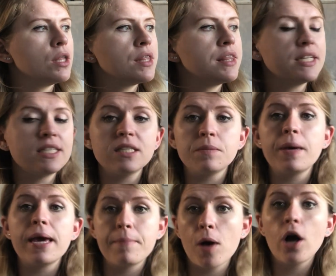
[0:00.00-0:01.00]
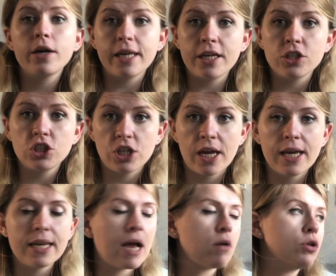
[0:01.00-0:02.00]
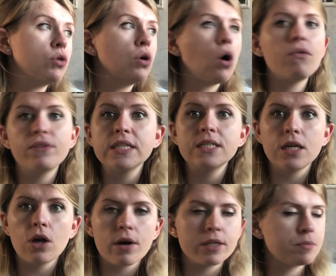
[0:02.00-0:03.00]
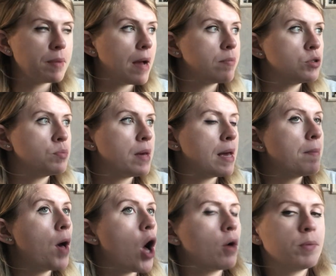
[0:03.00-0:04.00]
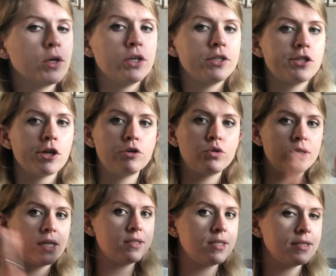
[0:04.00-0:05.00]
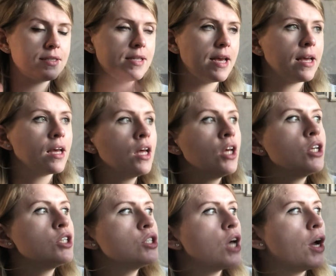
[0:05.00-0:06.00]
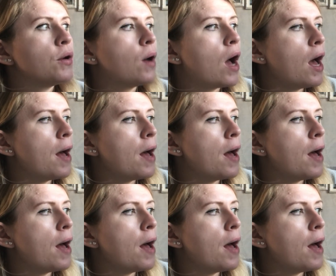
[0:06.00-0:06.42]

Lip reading: This is a peer marking sheet. Now, you're not obviously going to be able to peer mark because social distancing. So,